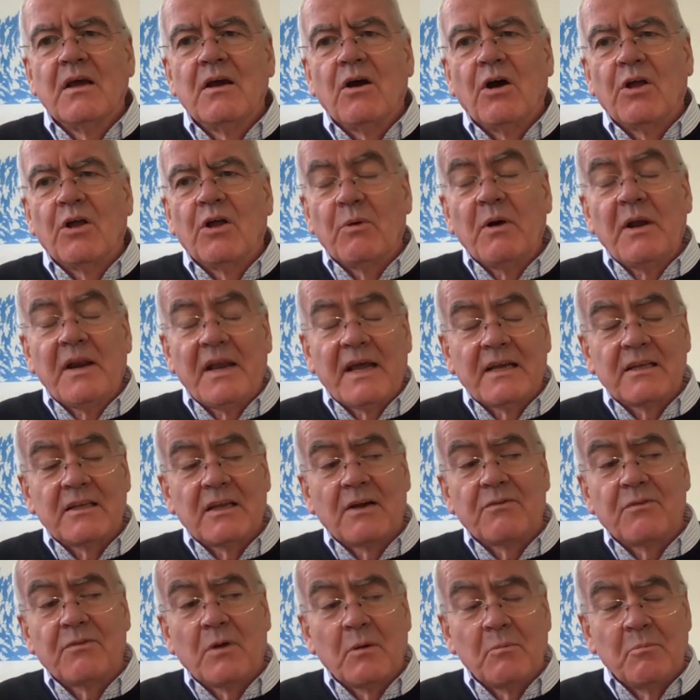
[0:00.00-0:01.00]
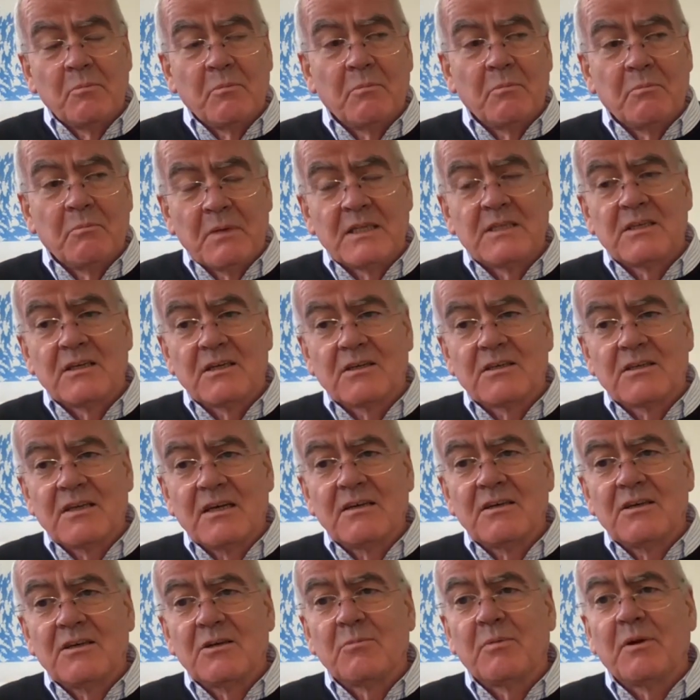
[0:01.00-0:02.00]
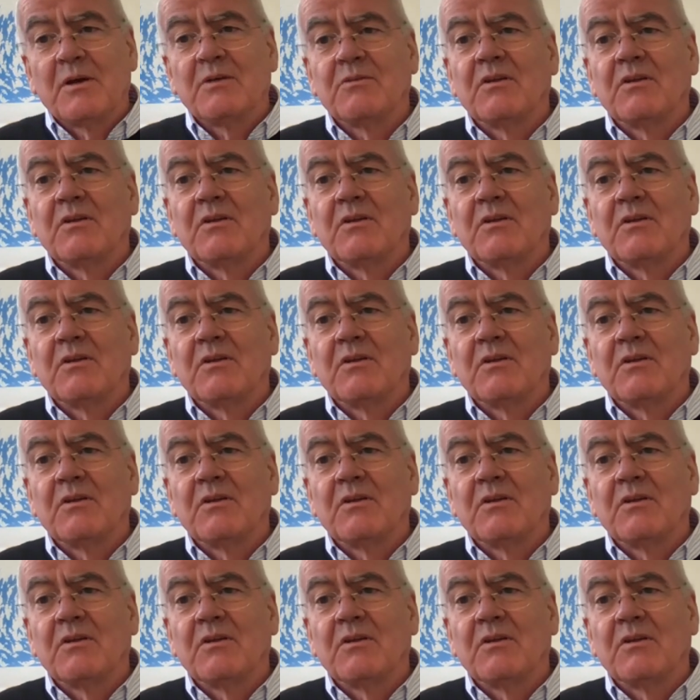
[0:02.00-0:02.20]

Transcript: On the one hand, I'm immensely excited about